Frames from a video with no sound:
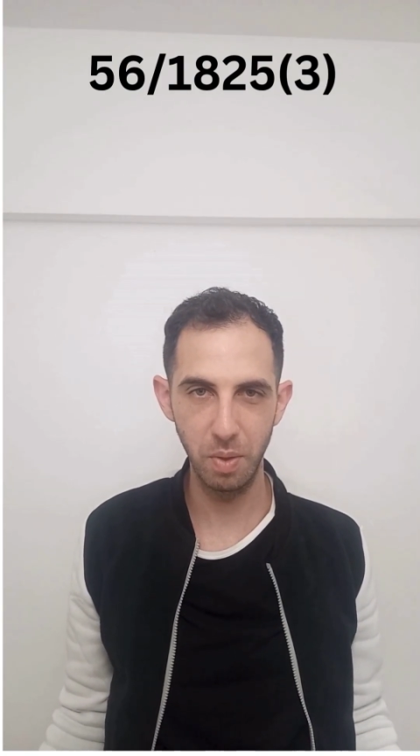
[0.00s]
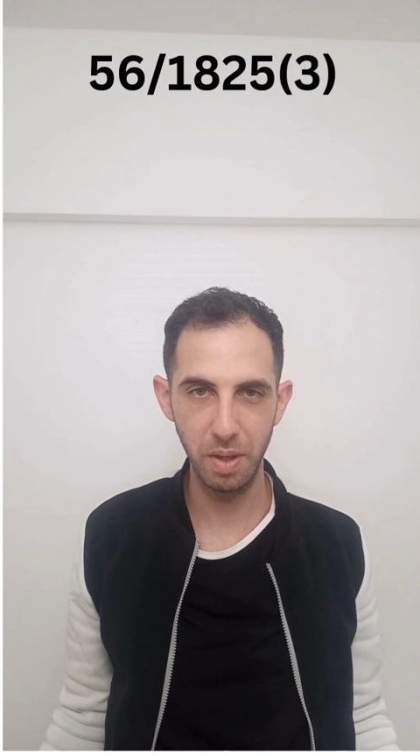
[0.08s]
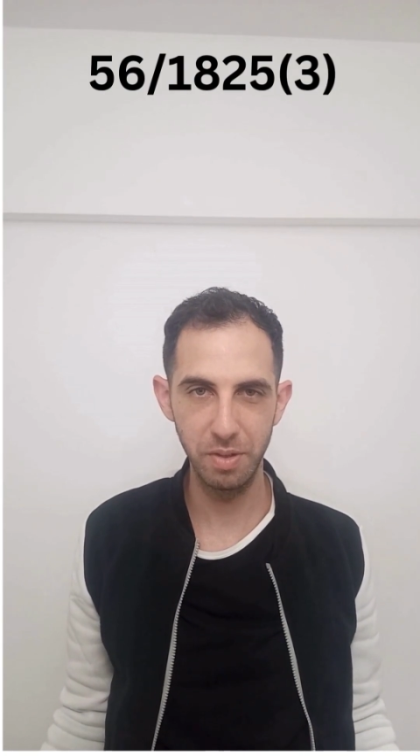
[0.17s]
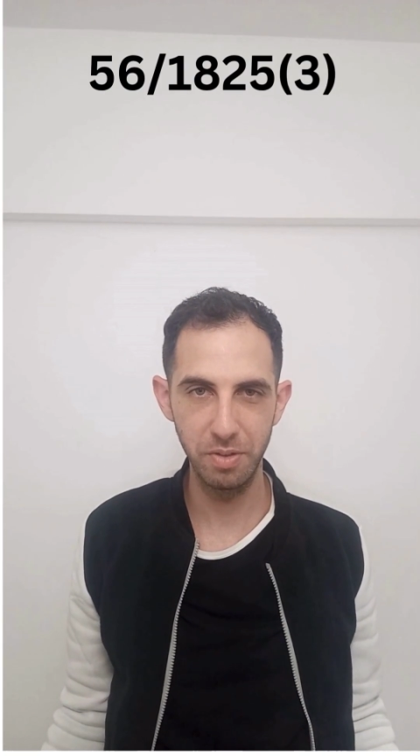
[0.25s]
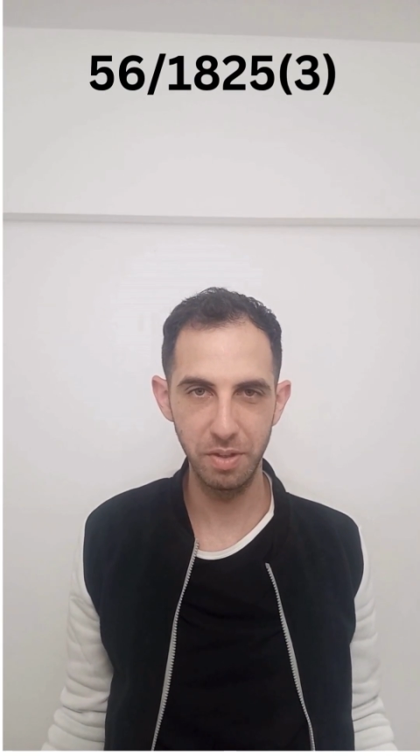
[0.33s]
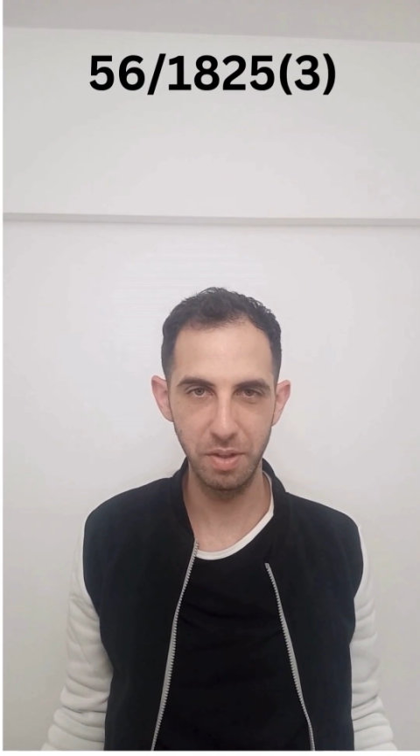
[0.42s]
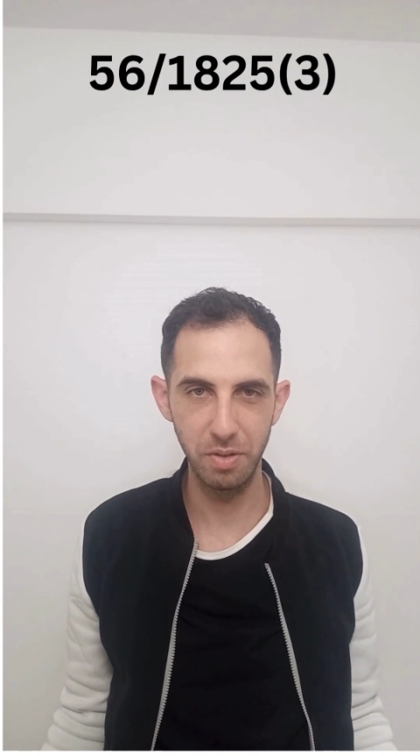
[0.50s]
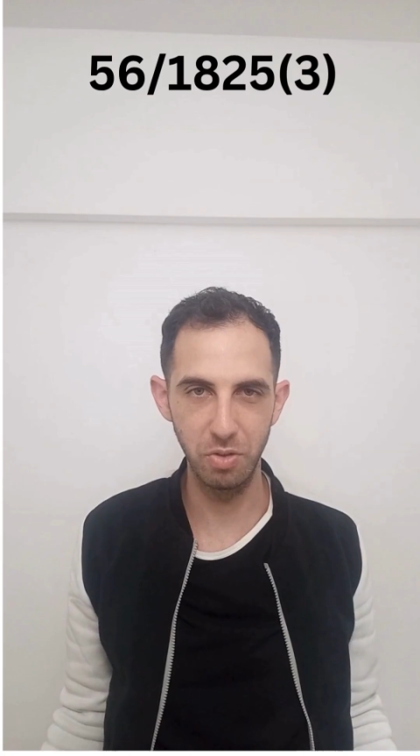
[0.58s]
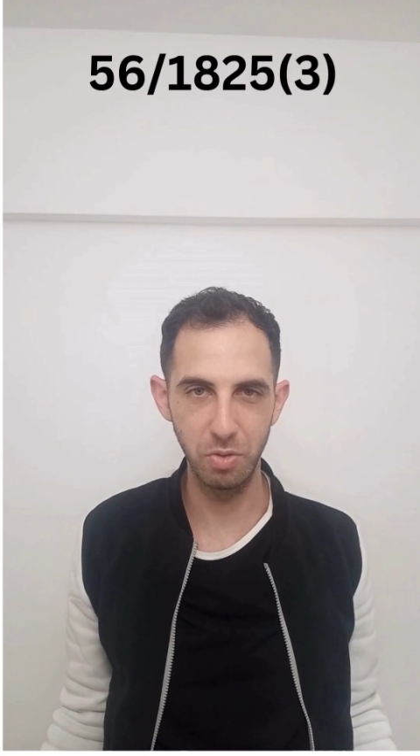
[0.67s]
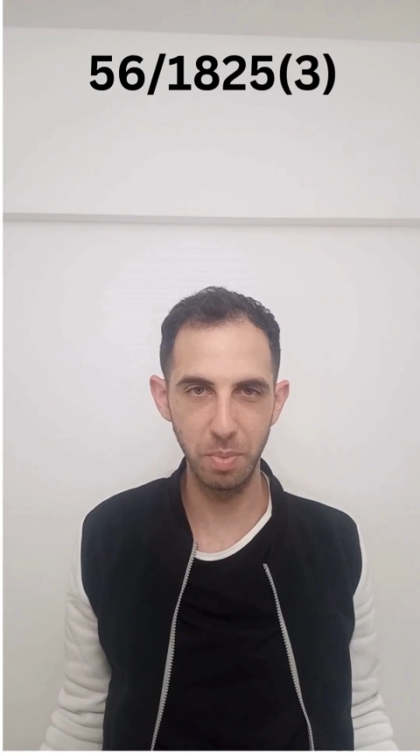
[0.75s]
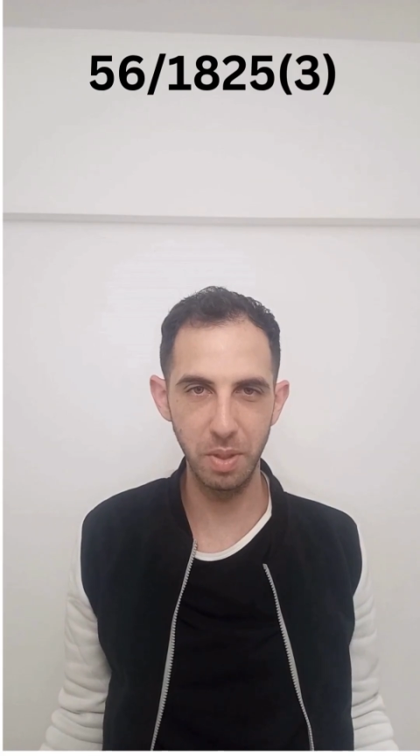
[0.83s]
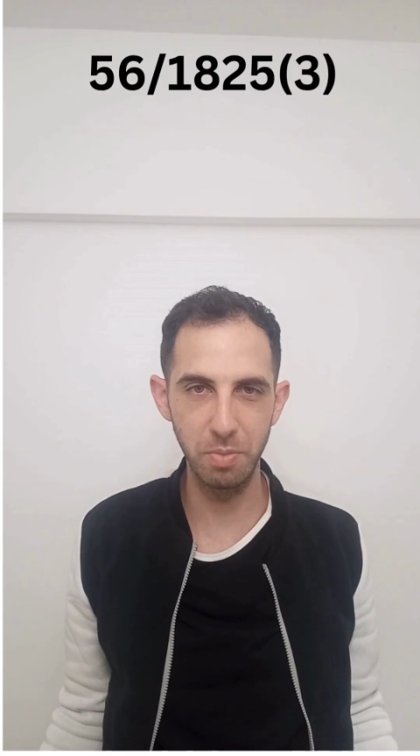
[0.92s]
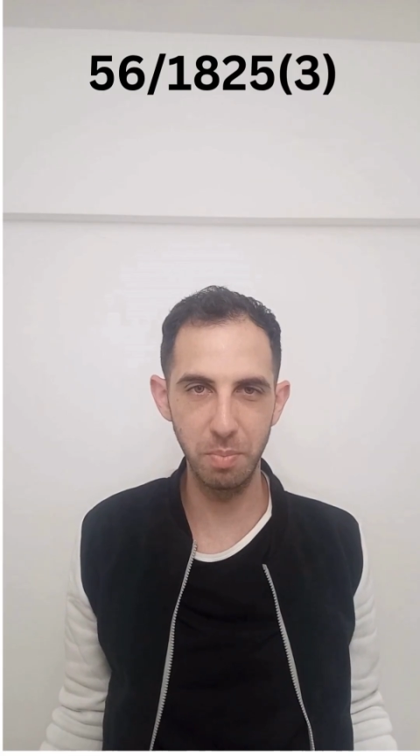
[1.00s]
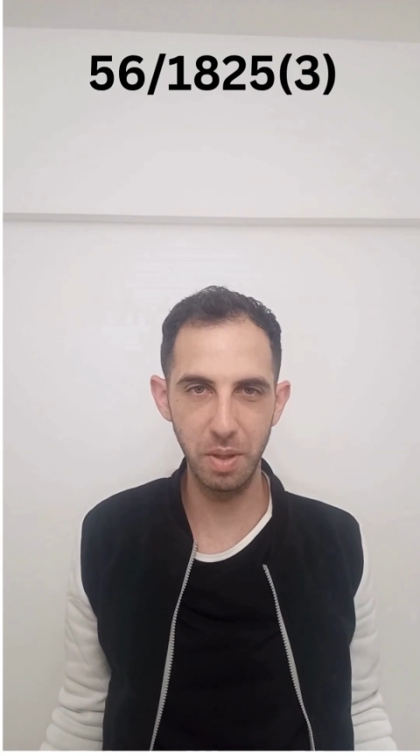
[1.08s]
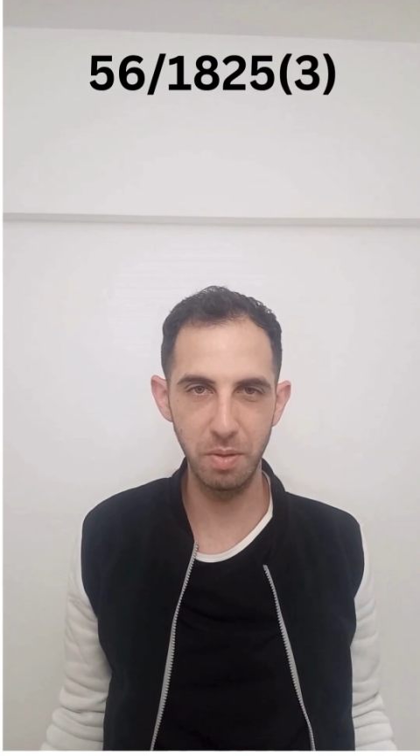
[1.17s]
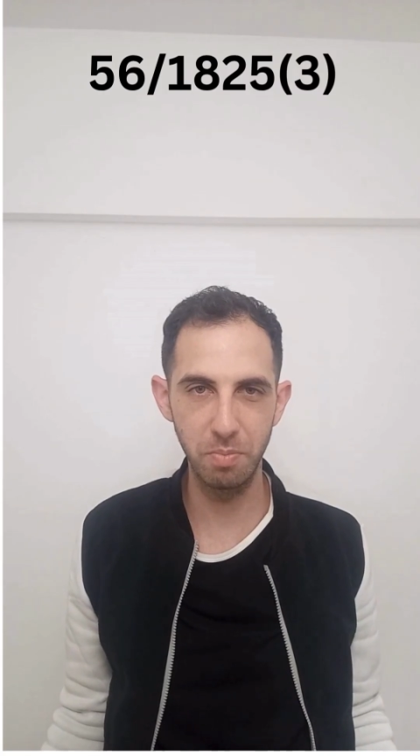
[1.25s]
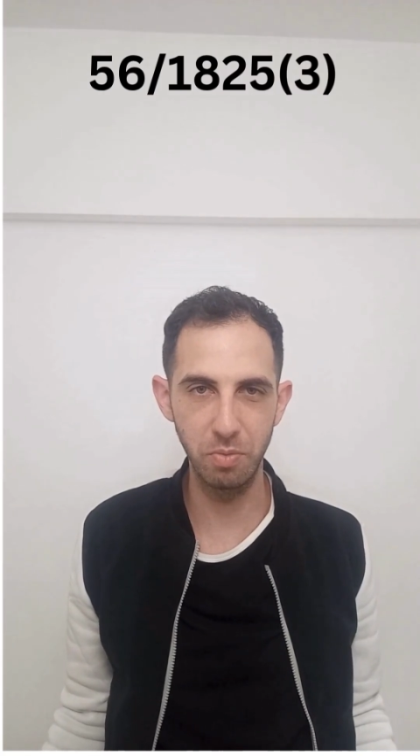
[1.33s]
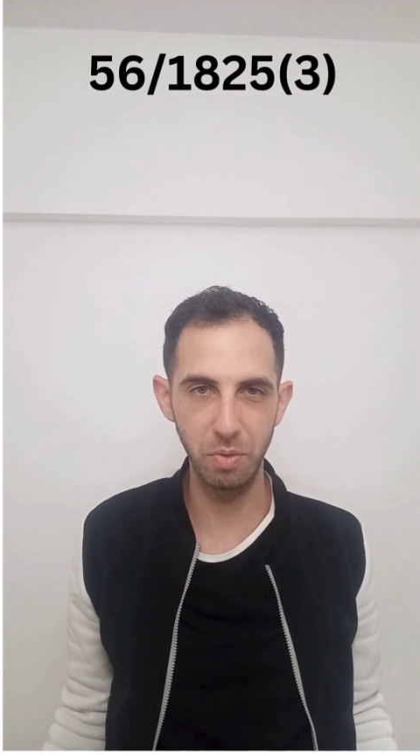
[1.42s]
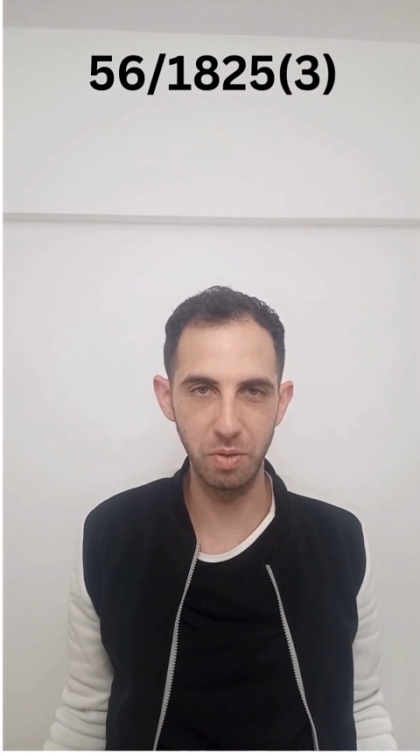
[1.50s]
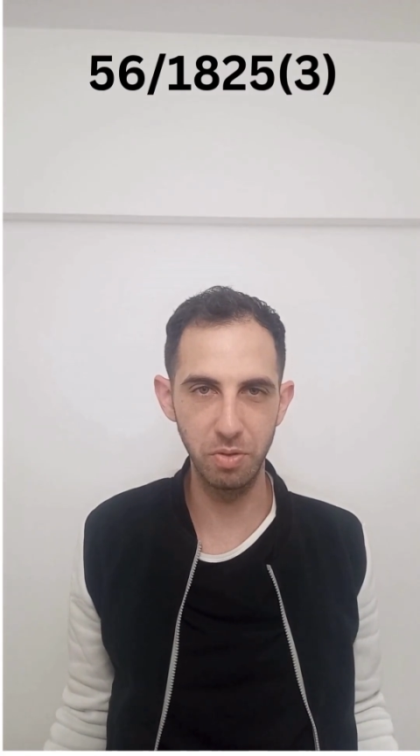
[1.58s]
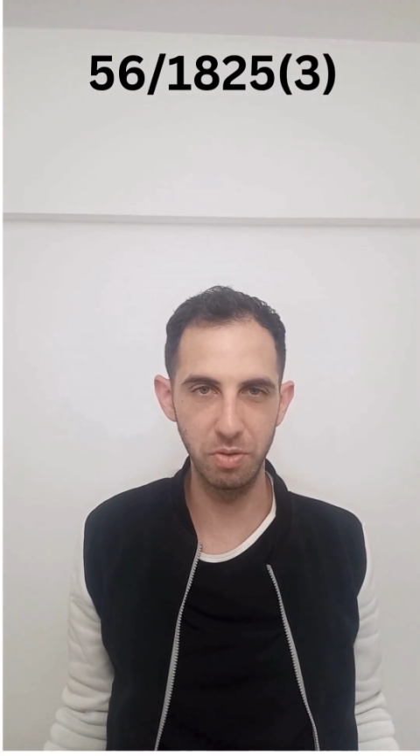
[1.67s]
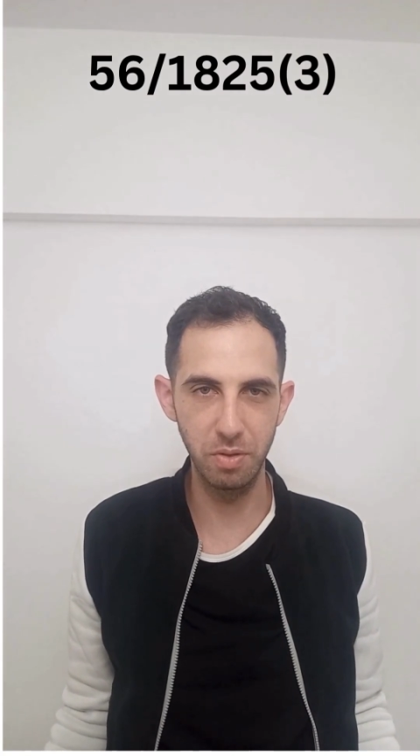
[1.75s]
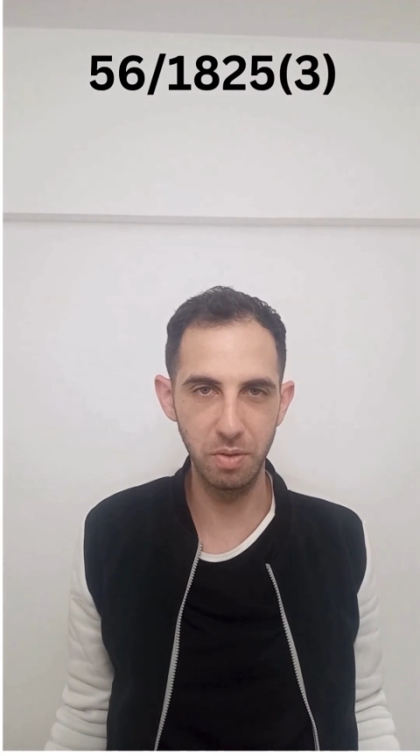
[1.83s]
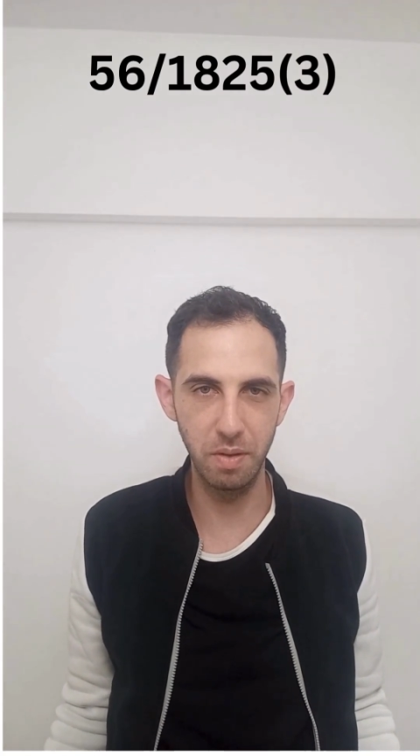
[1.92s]
instinct is replaced by
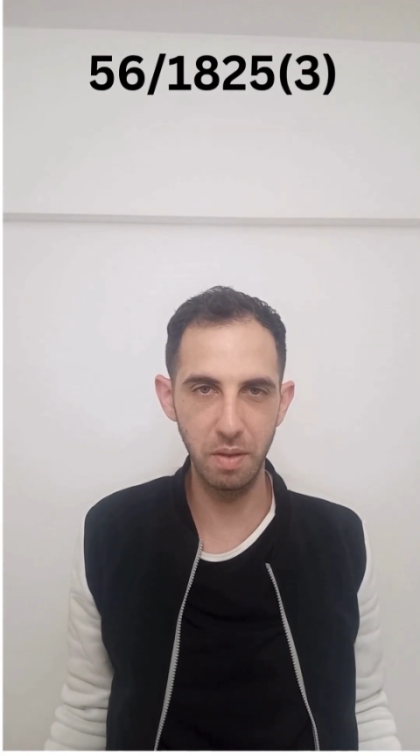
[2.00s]
inference,